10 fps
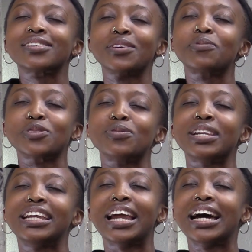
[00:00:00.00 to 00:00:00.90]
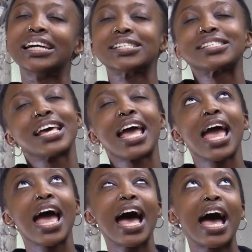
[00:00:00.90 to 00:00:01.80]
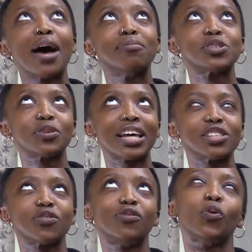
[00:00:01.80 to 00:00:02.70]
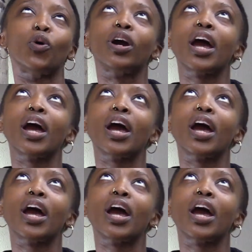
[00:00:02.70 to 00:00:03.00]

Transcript: It was really nice. So that's 4.